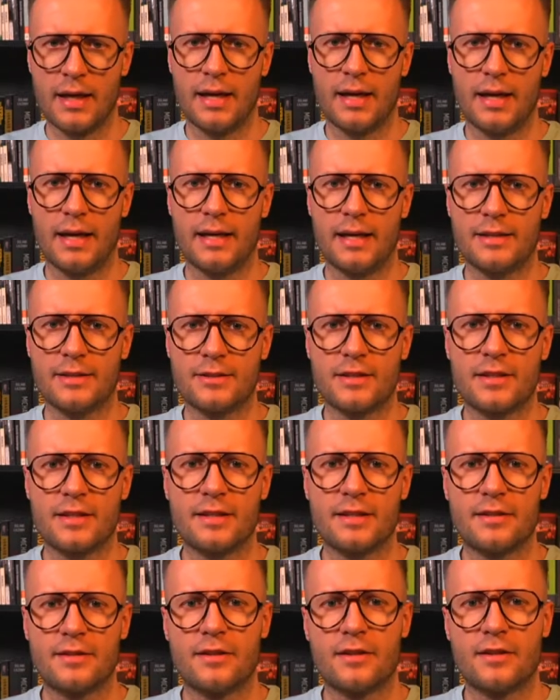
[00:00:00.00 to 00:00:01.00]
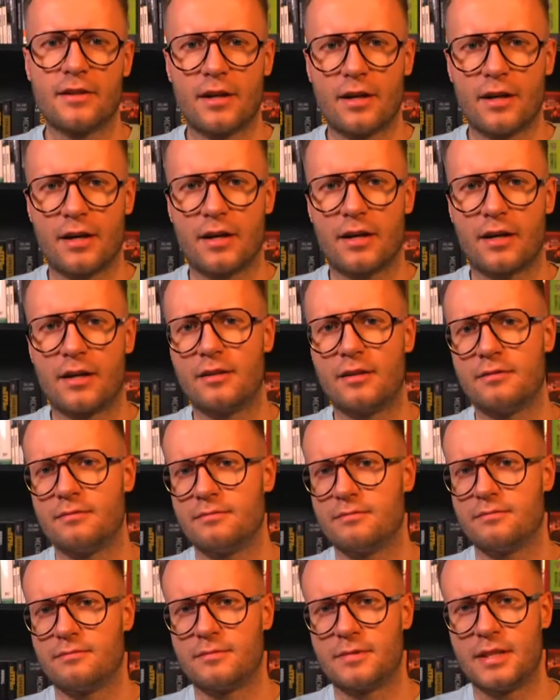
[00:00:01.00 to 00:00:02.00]
And there are
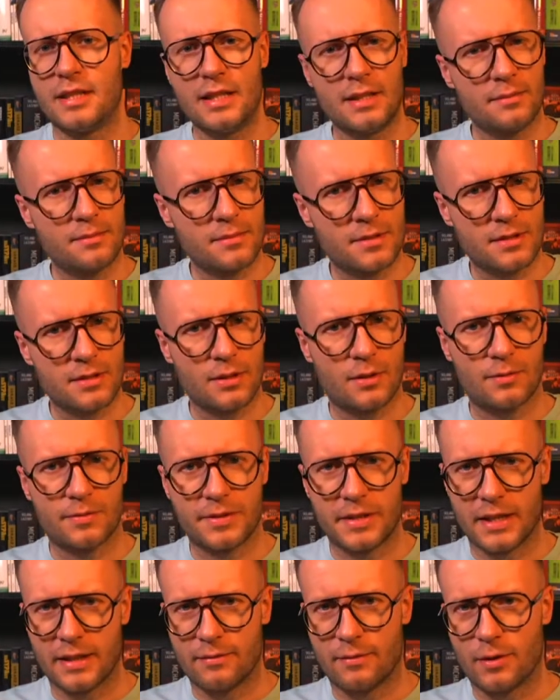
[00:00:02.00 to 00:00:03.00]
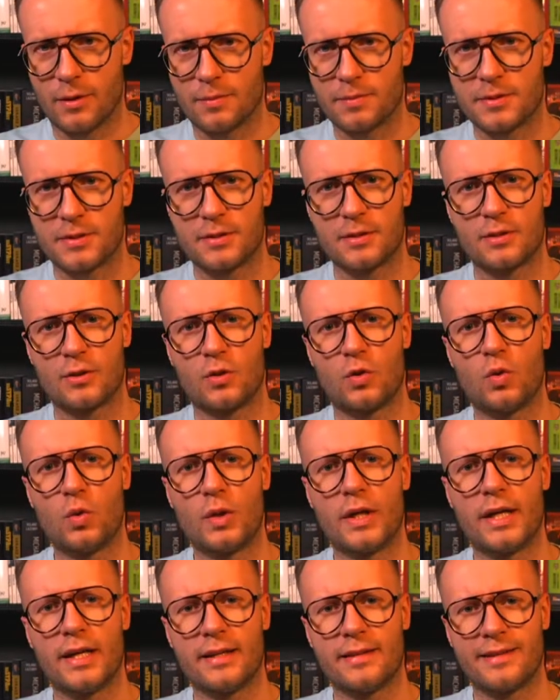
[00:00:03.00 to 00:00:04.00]
teams of DevOps who
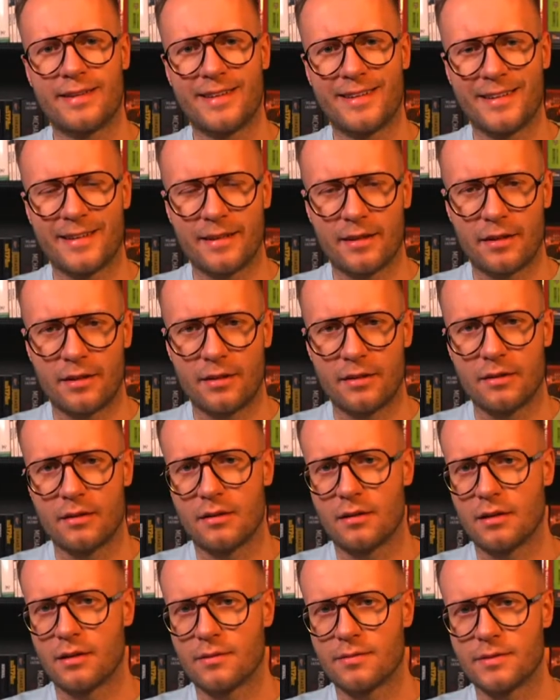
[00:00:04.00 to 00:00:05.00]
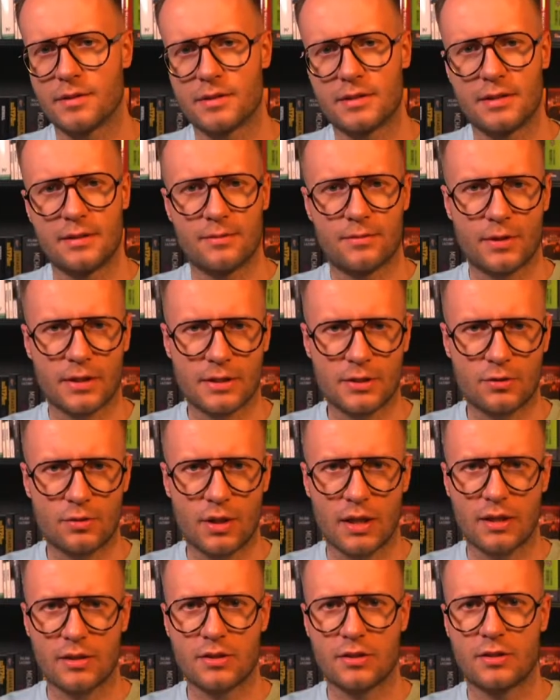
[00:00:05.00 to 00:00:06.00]
can care of this
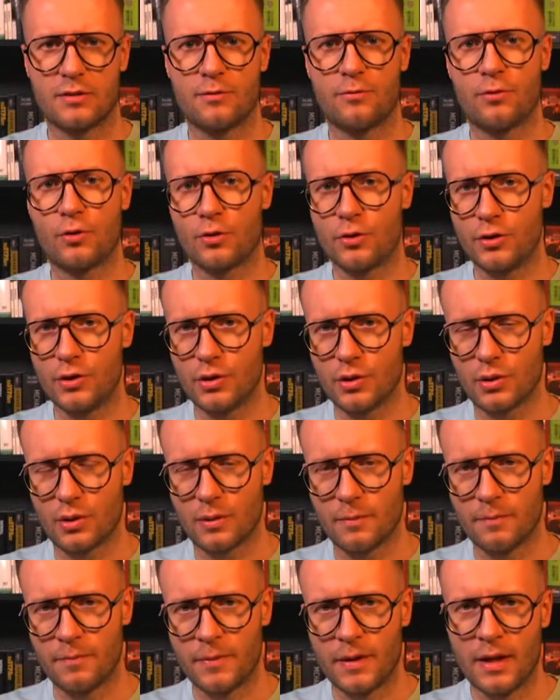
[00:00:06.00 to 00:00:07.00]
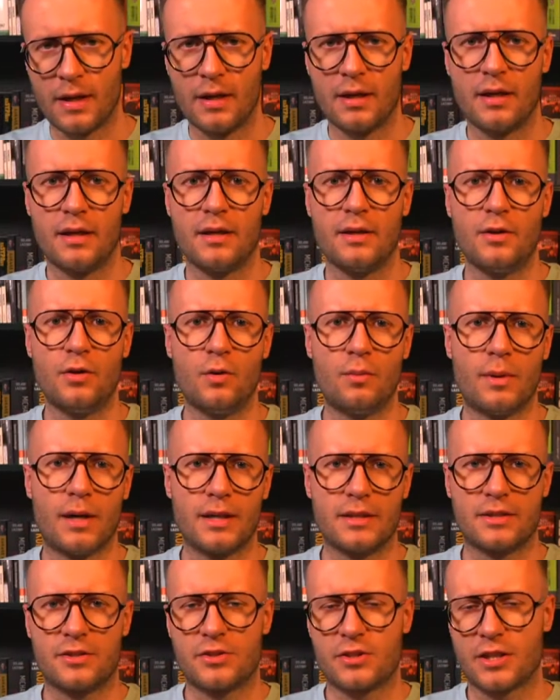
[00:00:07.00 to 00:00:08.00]
infrastructure for you. You
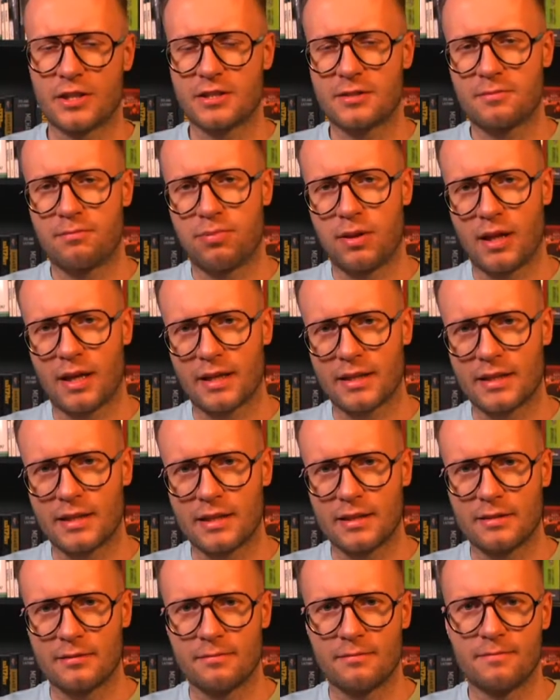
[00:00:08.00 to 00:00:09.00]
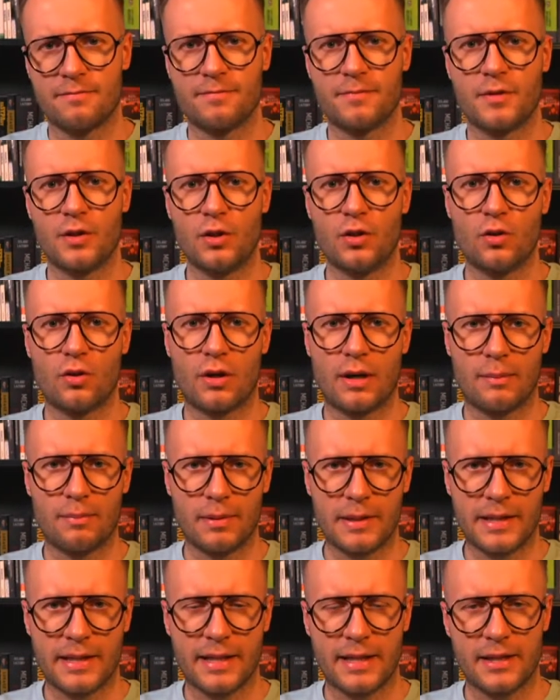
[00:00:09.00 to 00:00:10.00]
might just plug in your
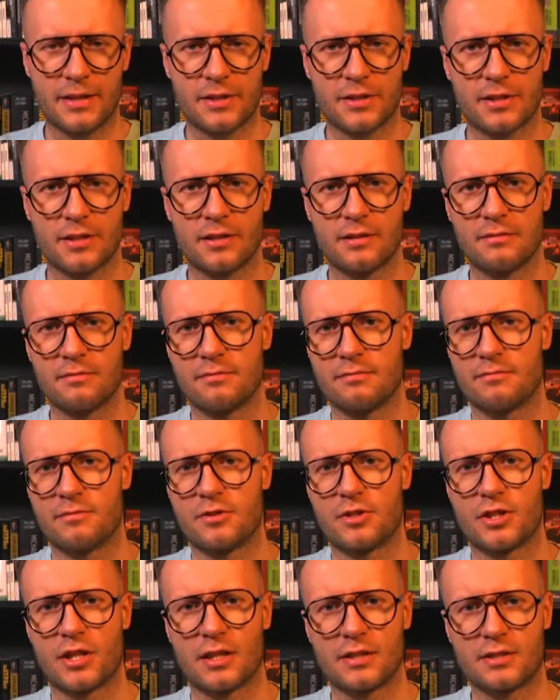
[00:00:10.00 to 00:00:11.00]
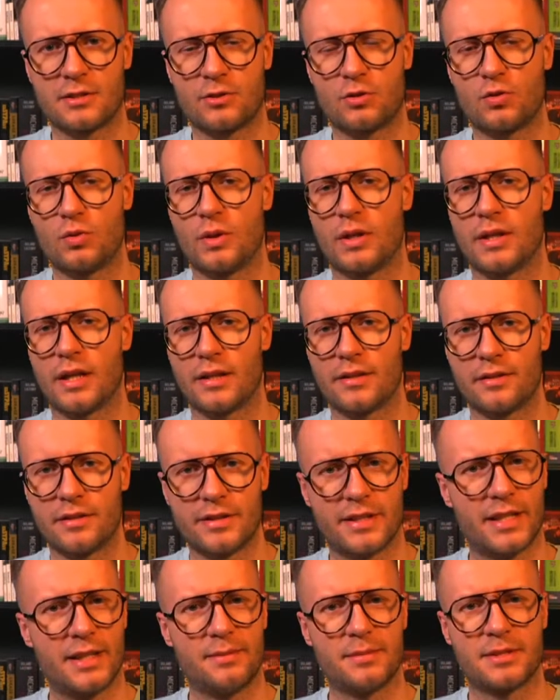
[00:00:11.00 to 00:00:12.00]
application just to another
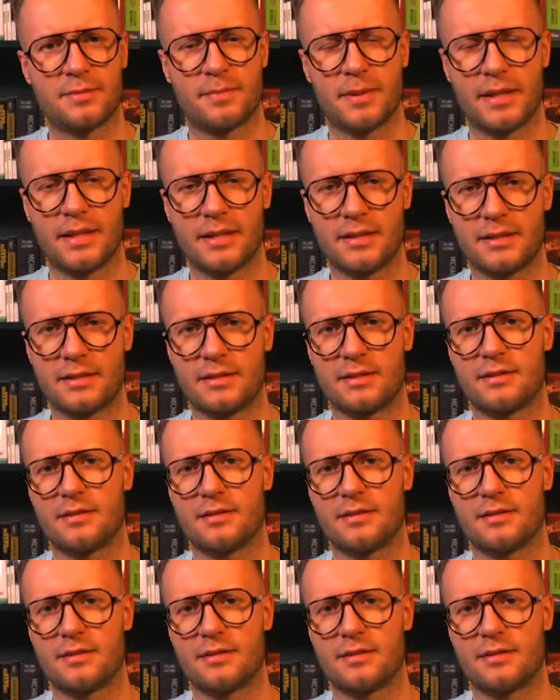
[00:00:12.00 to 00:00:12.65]
namespace.